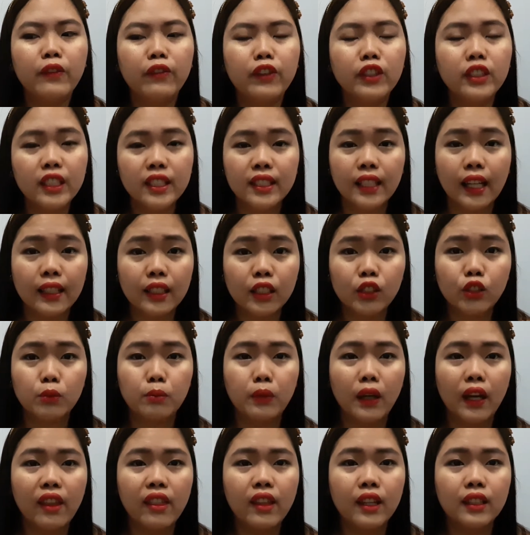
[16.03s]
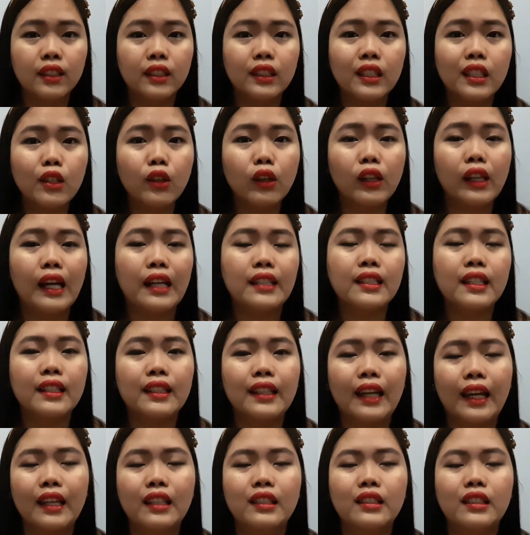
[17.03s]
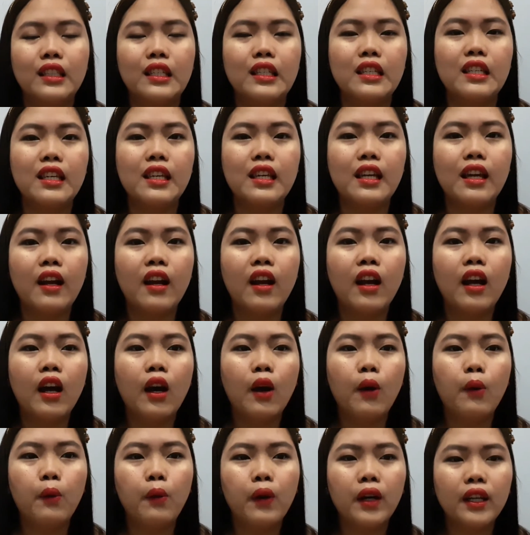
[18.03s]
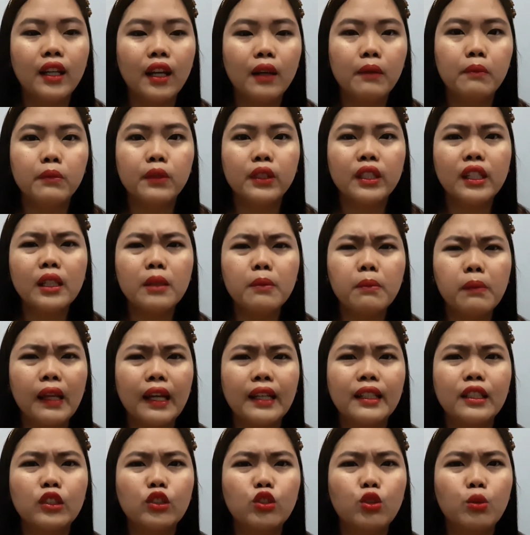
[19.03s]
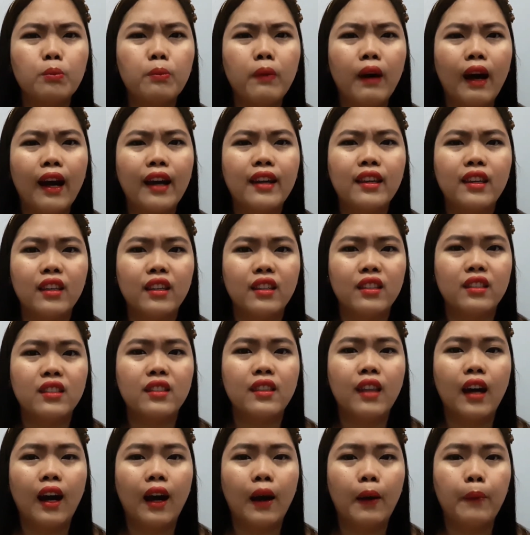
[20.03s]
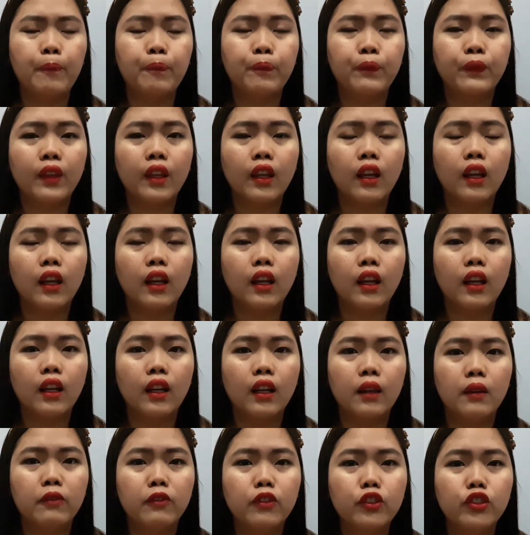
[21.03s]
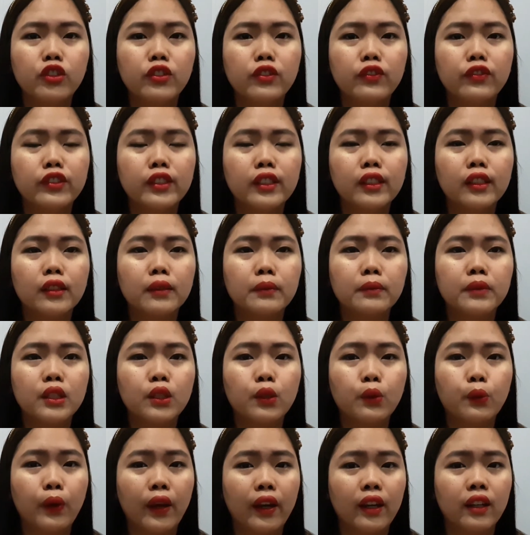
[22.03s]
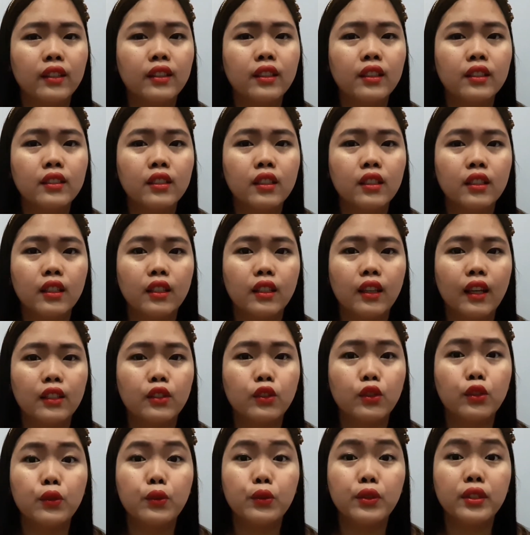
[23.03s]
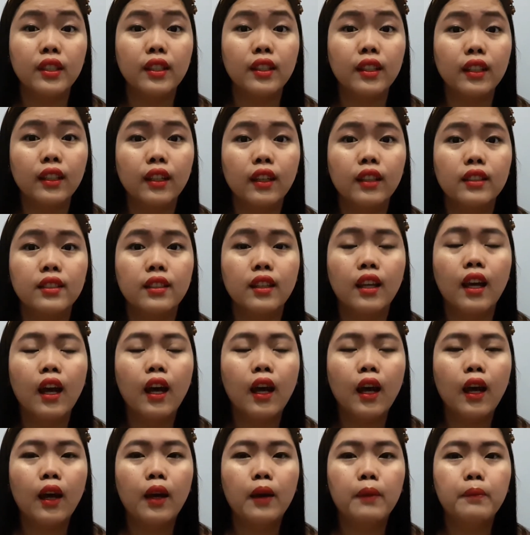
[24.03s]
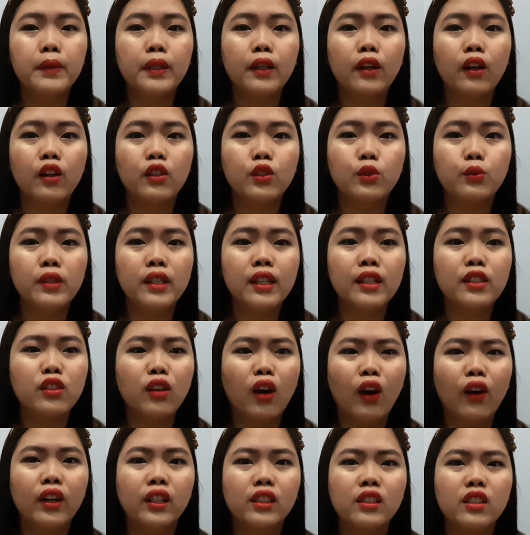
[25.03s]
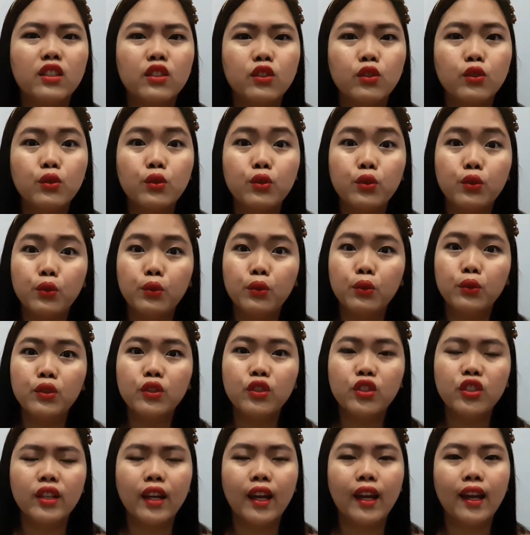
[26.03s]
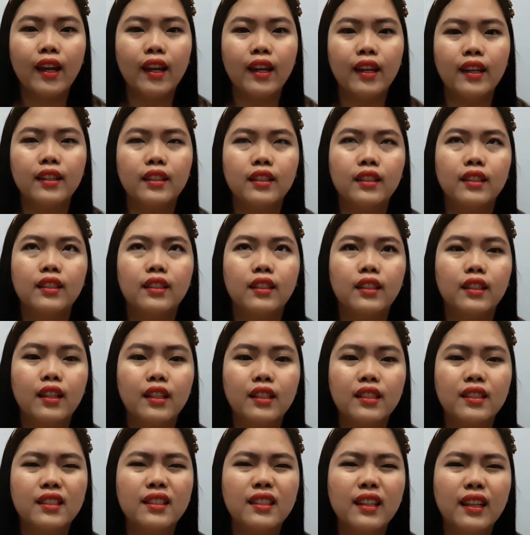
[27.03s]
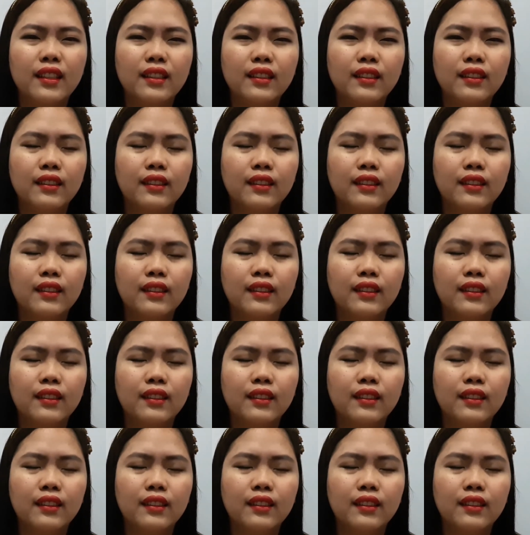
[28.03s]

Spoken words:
deciding to buy that Neo Classic 90, what I'm really planning to buy is the Fujifilm Square SQ6, because when I saw it, it's so huge and it's not